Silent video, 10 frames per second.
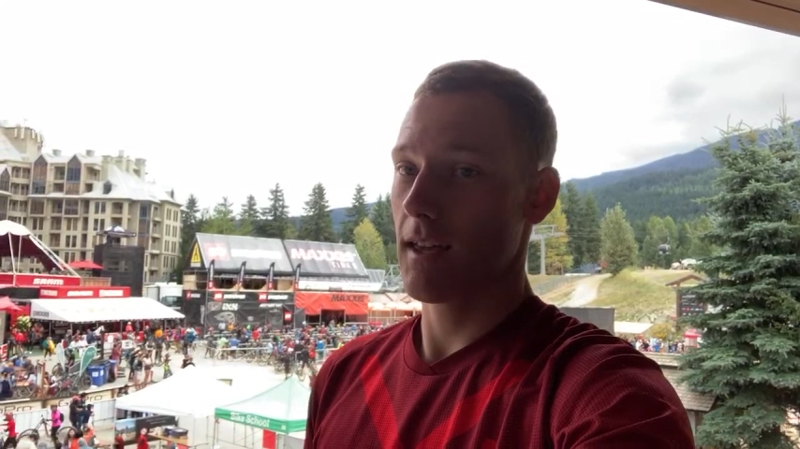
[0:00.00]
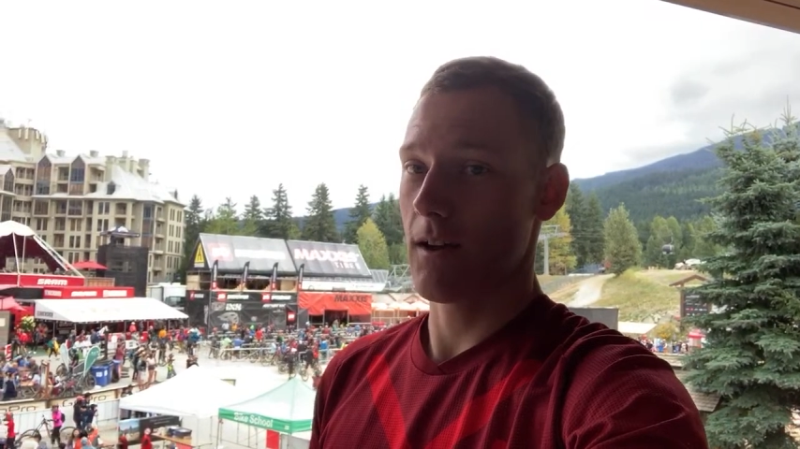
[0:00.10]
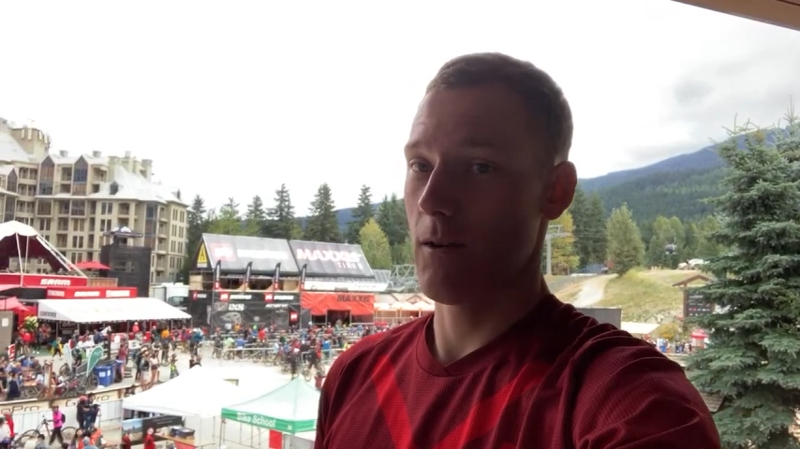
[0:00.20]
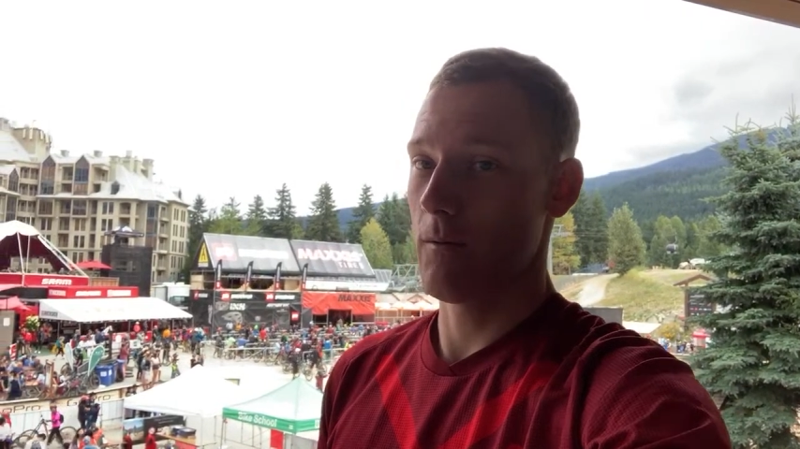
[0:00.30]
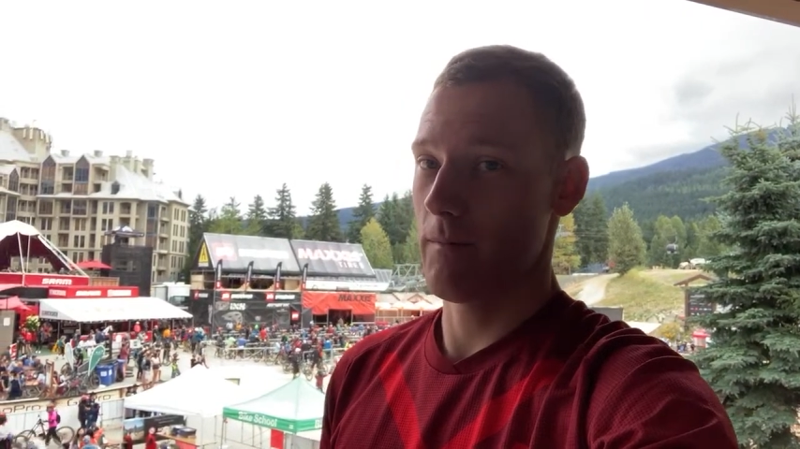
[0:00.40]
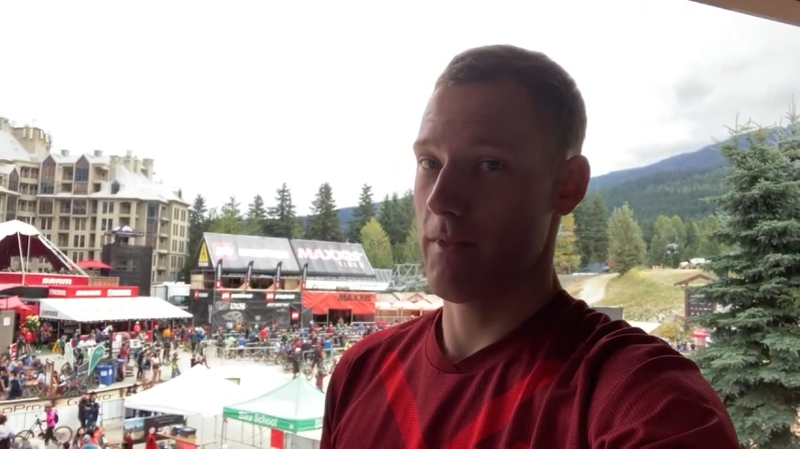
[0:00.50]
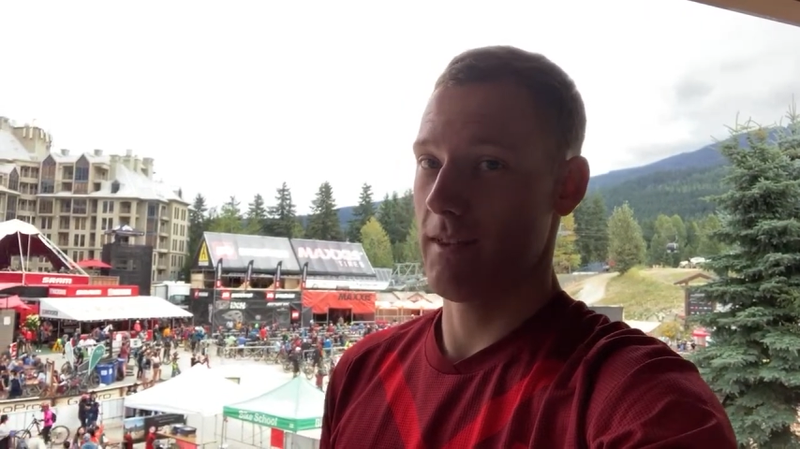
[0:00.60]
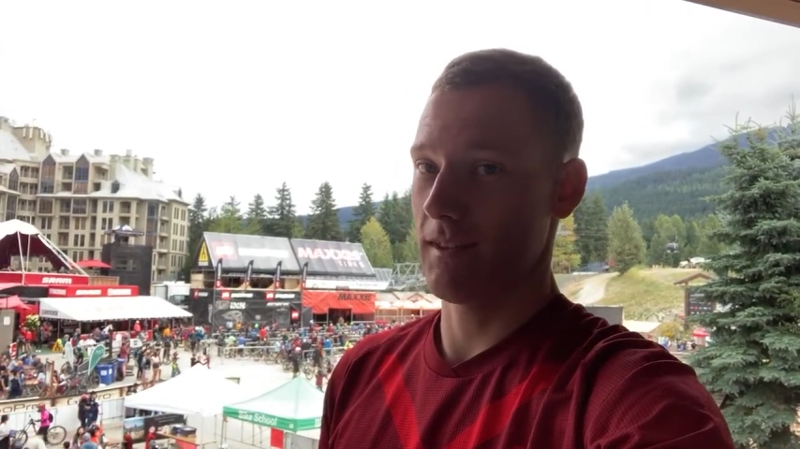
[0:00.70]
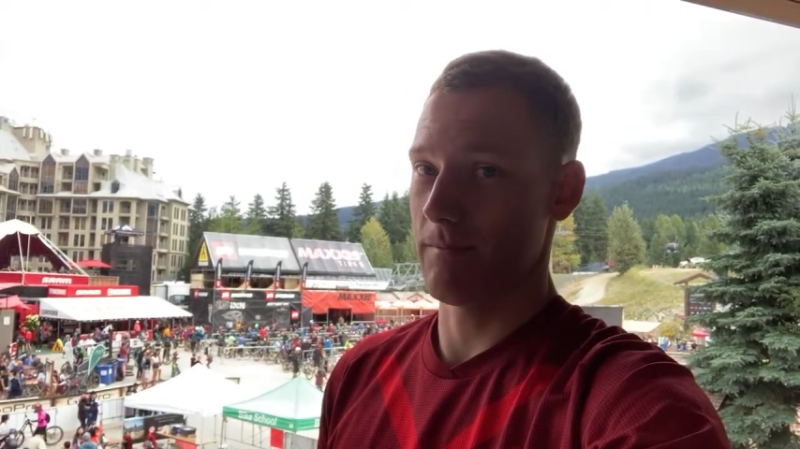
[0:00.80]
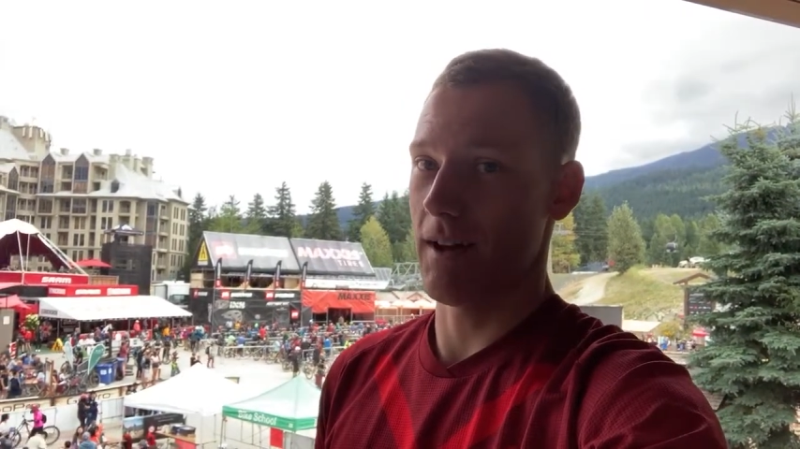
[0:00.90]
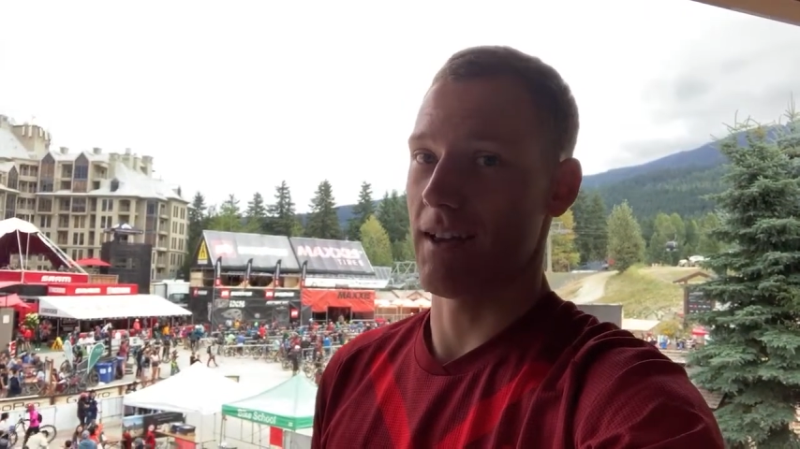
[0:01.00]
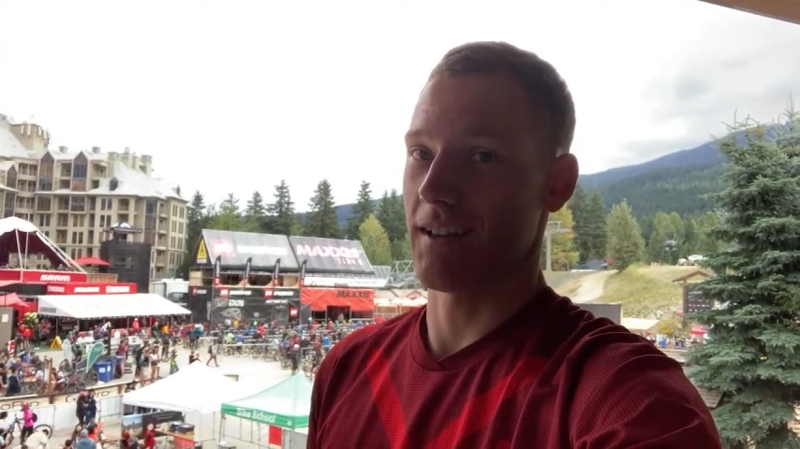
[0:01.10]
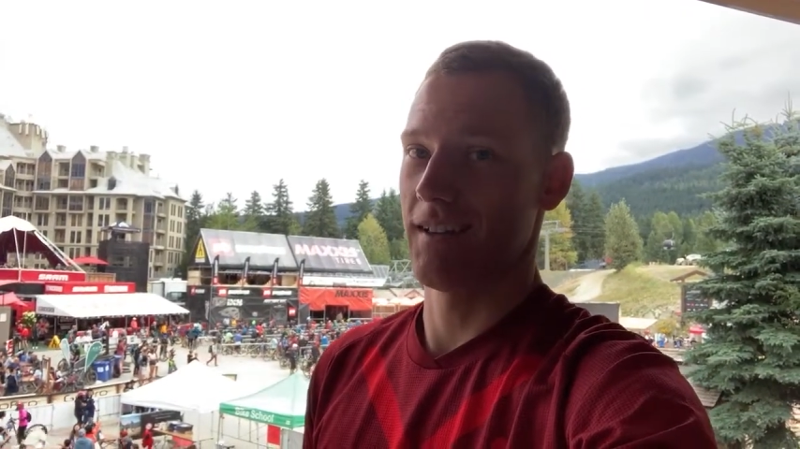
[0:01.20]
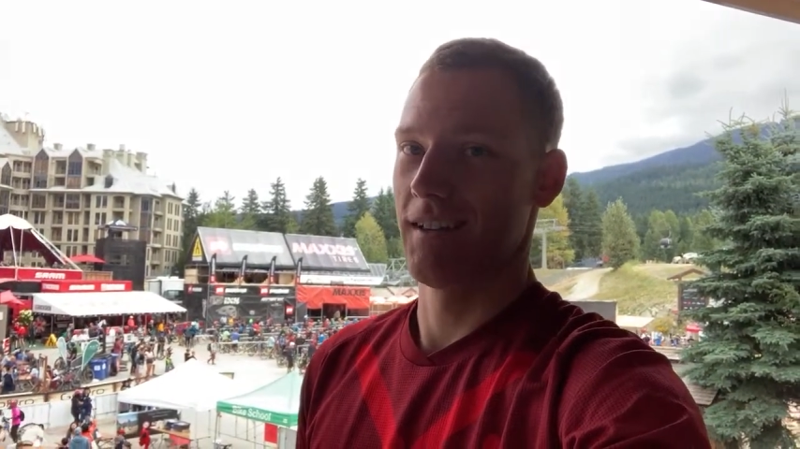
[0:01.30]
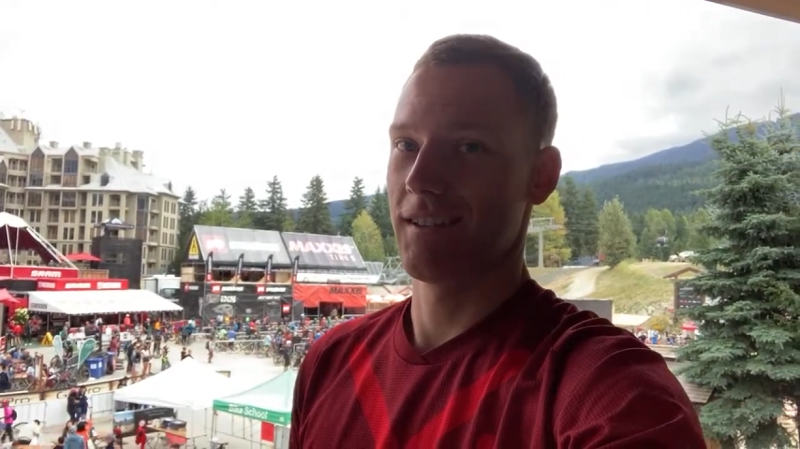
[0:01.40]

taking home this bike.